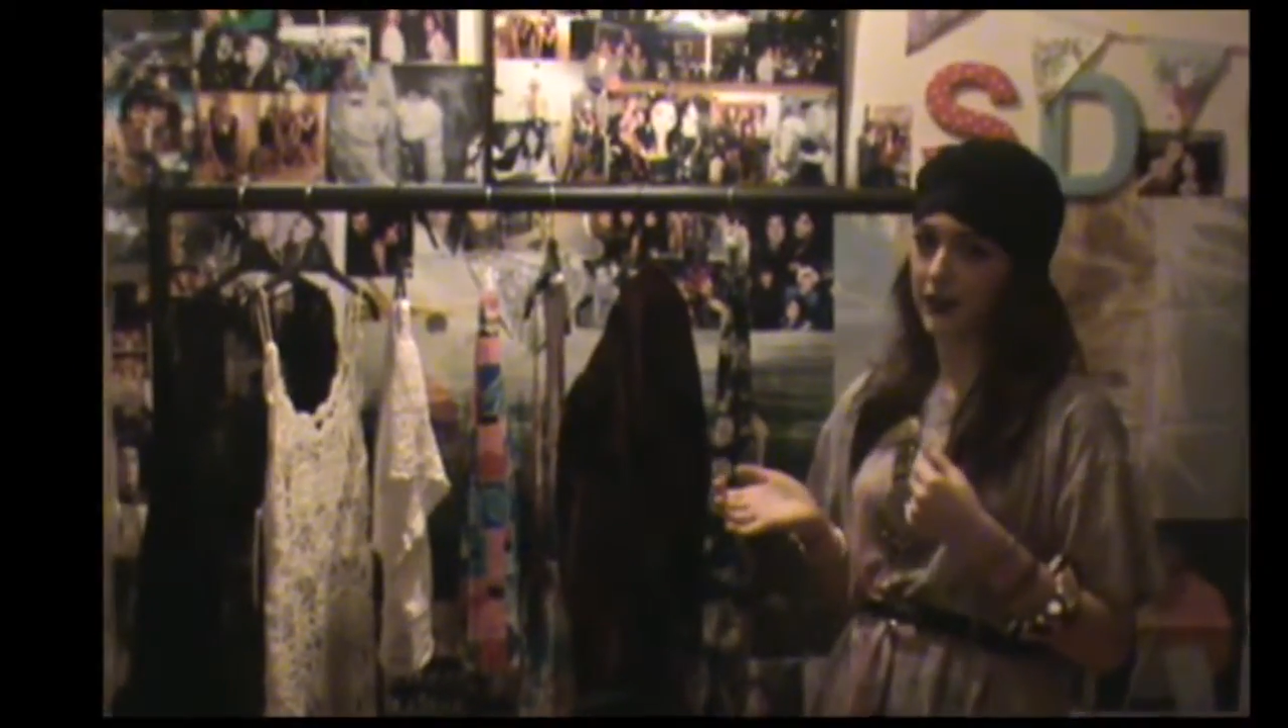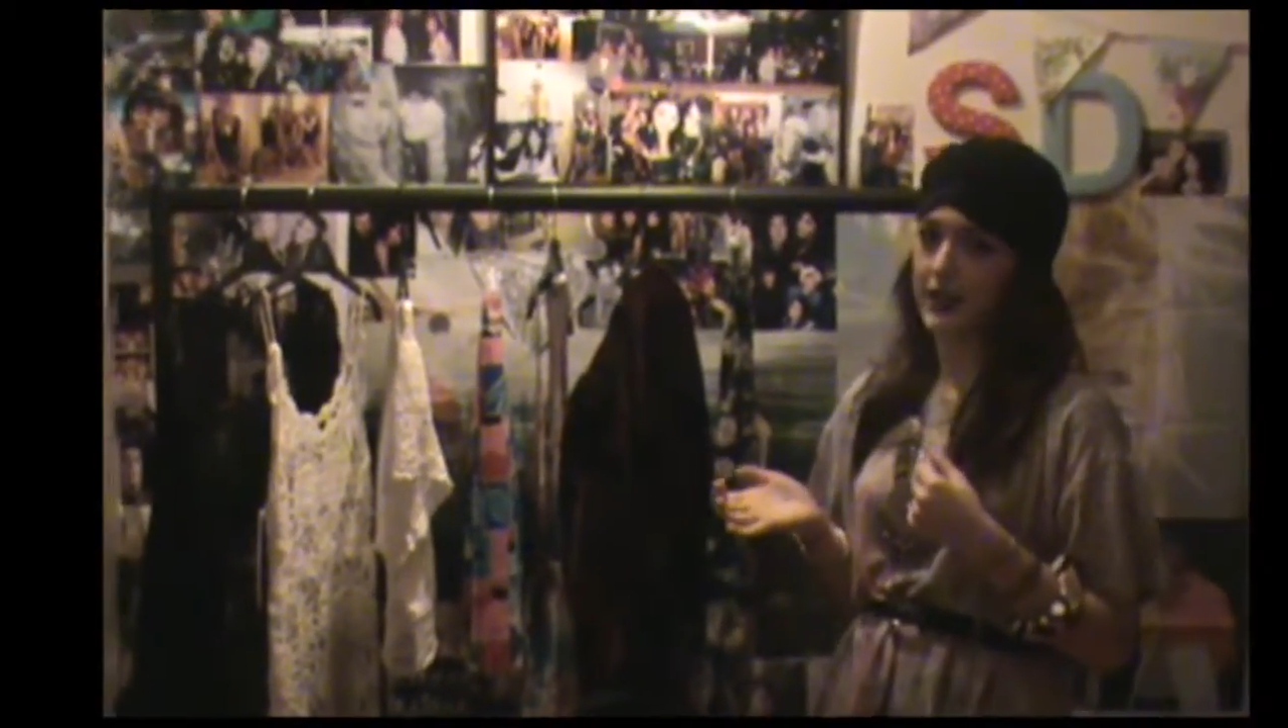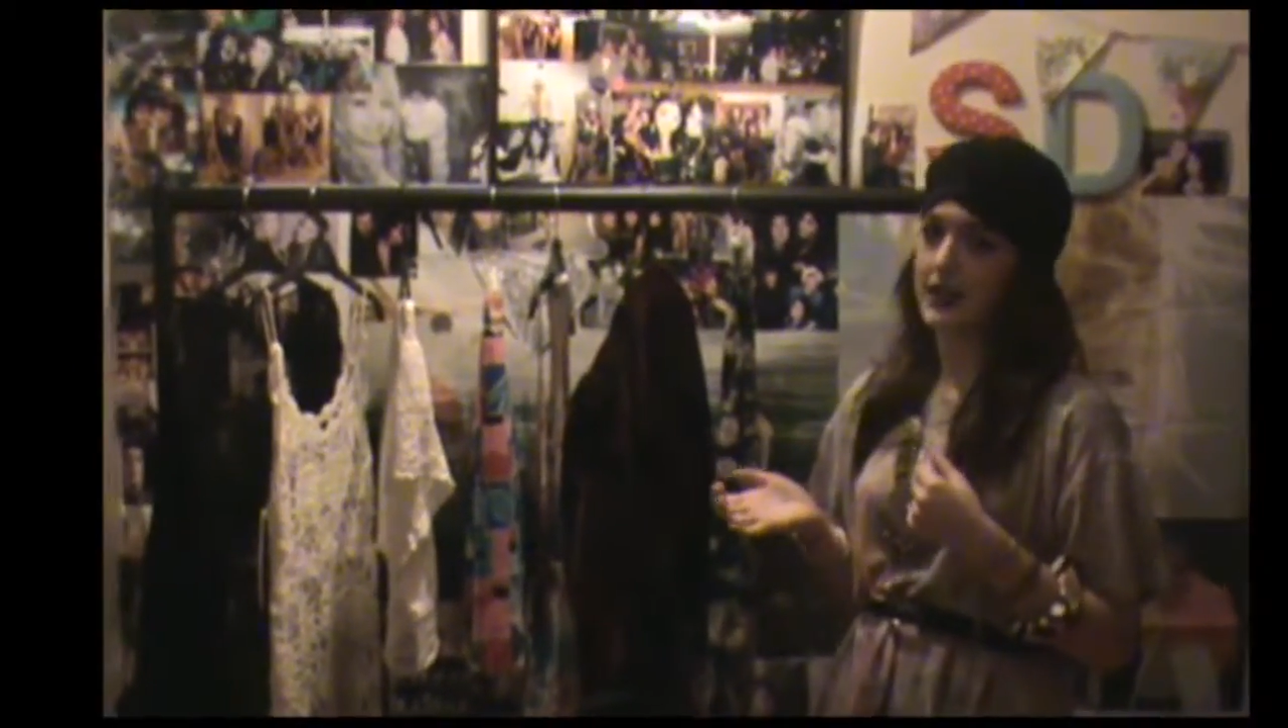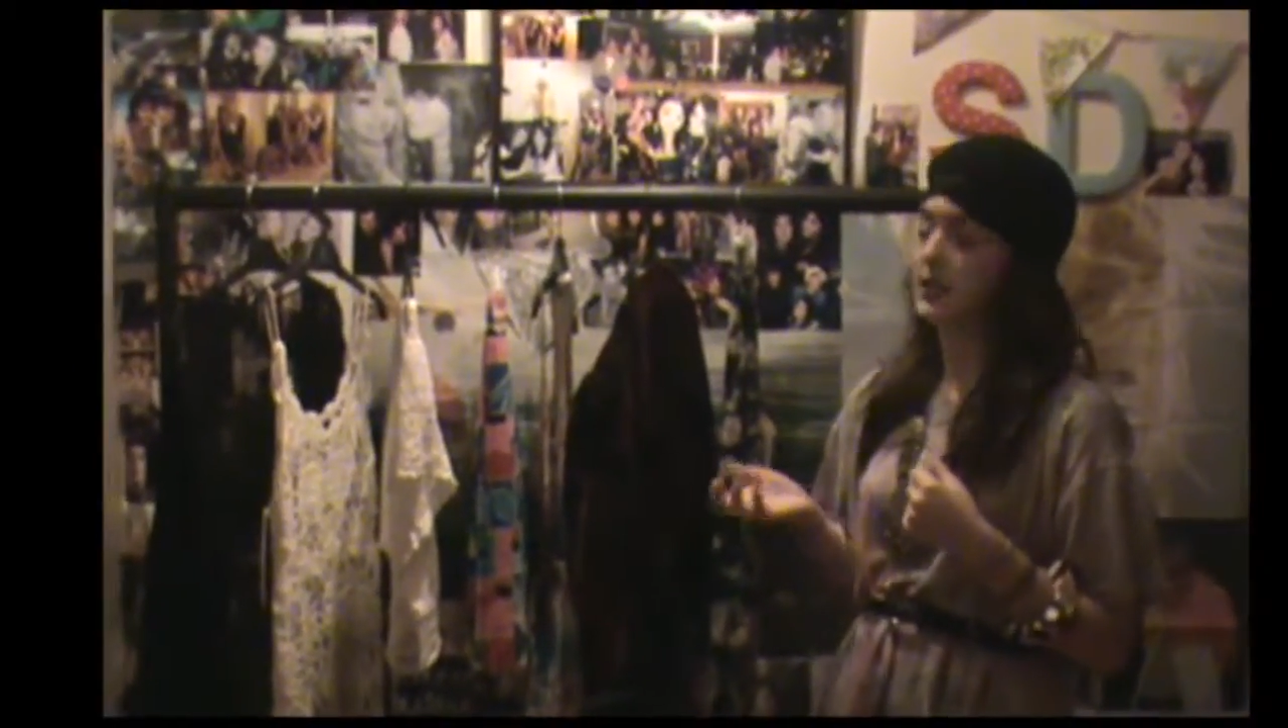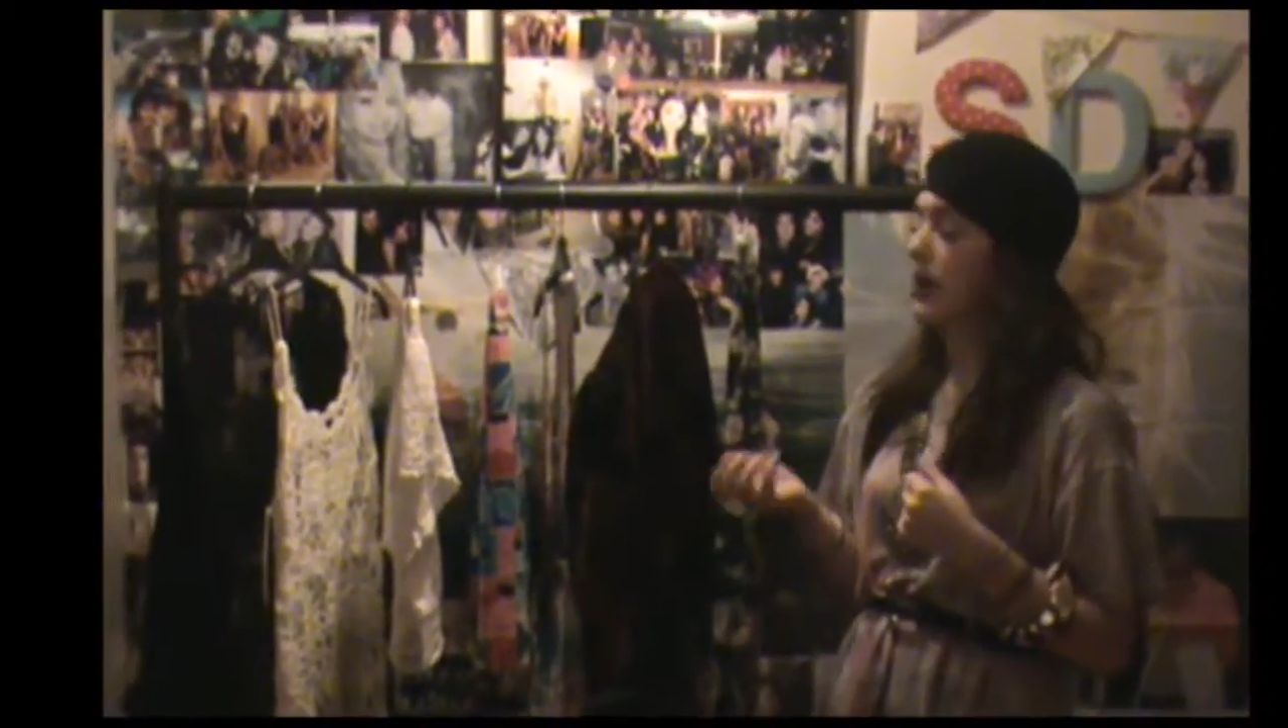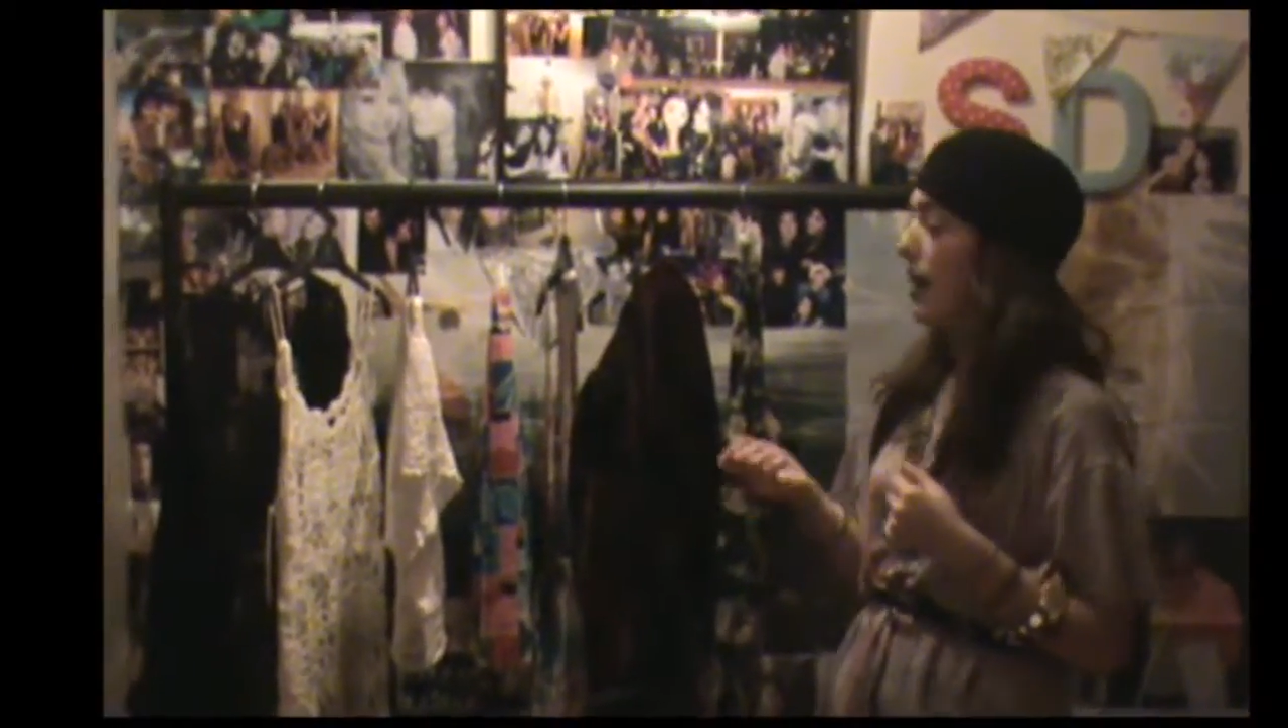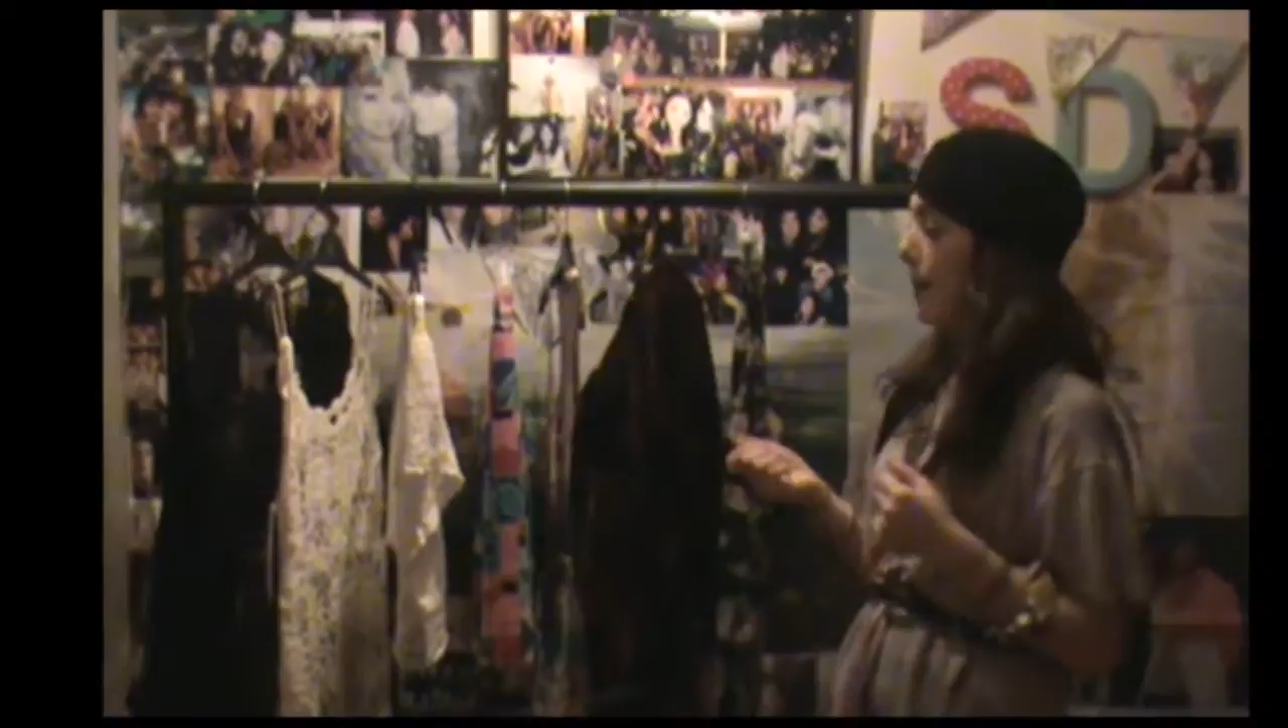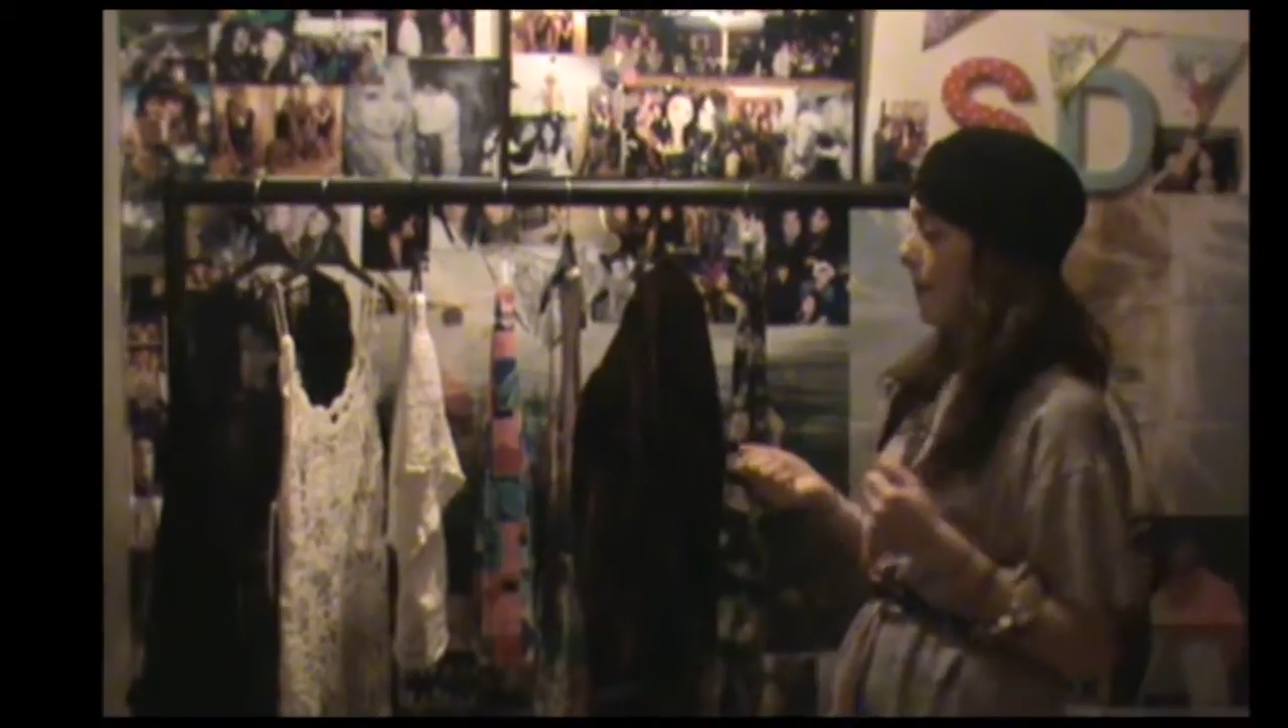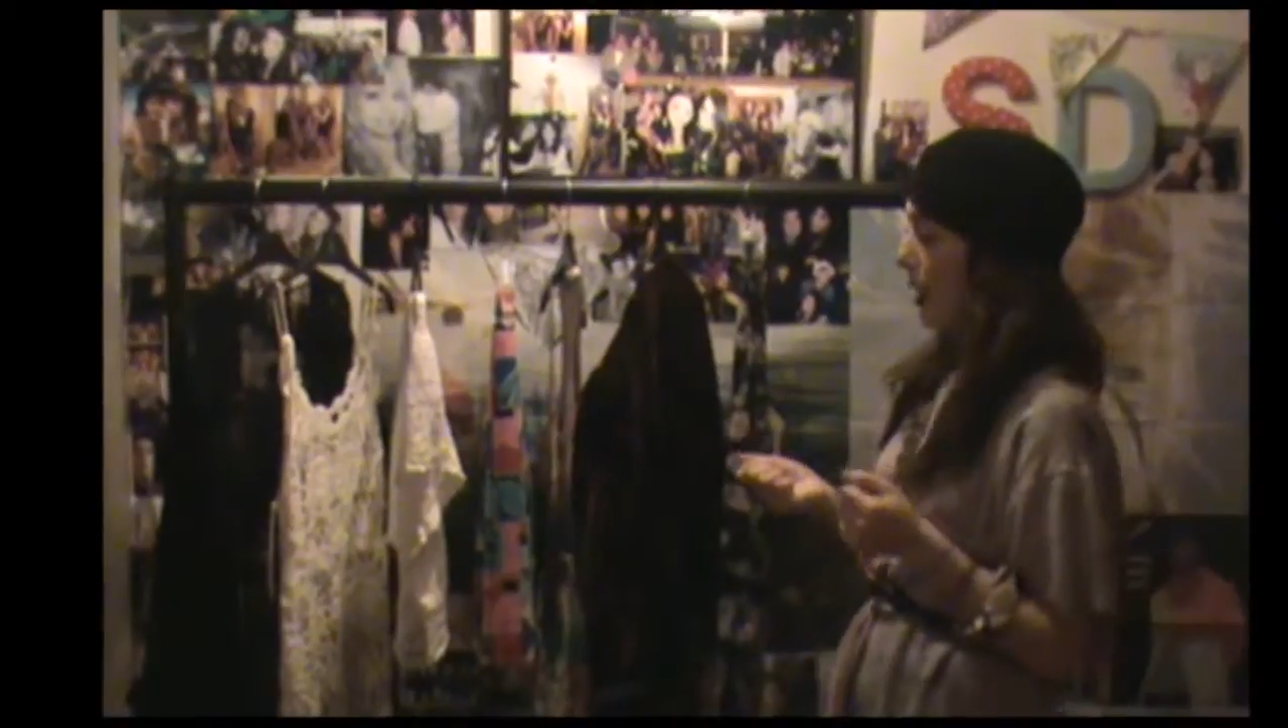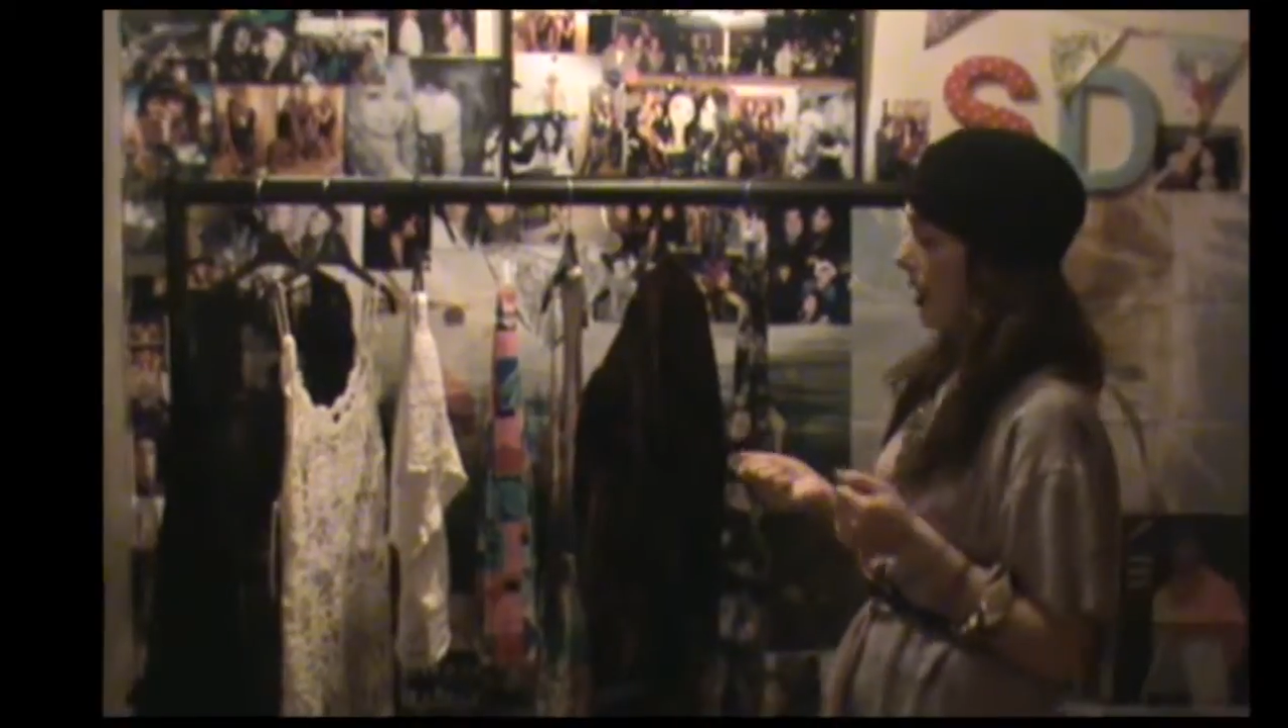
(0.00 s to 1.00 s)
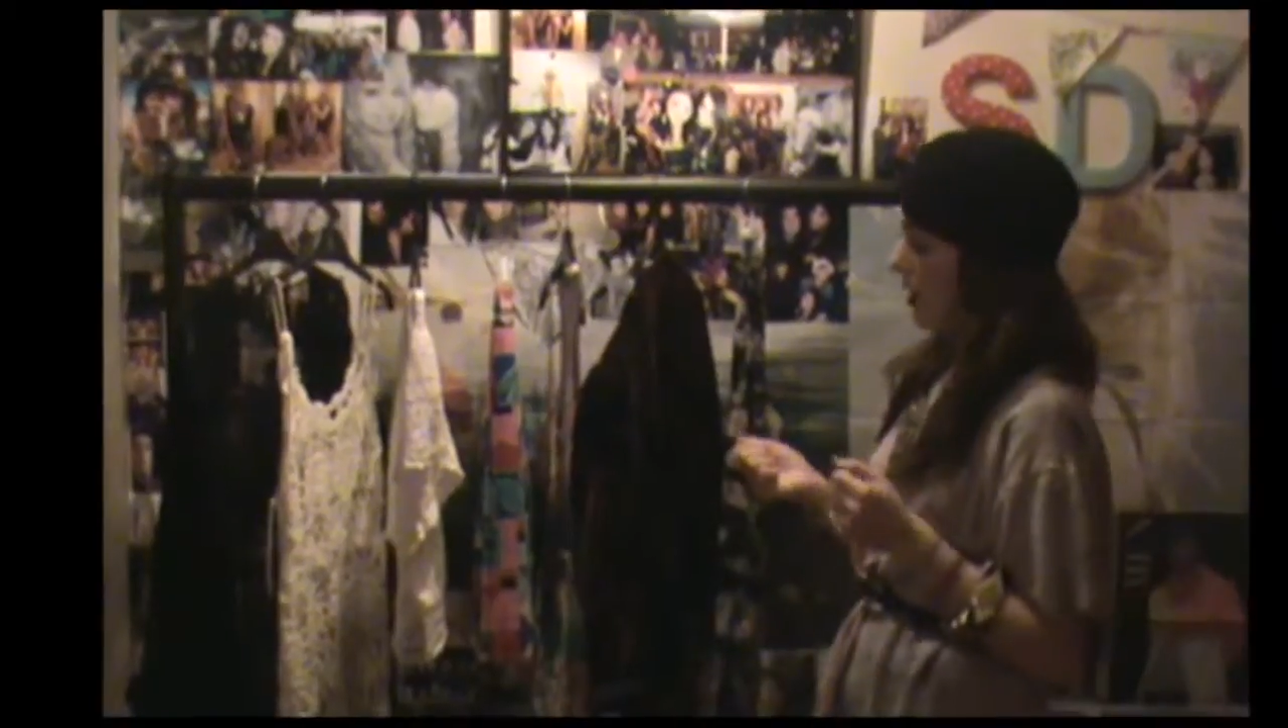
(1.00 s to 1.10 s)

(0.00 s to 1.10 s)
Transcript: is, but,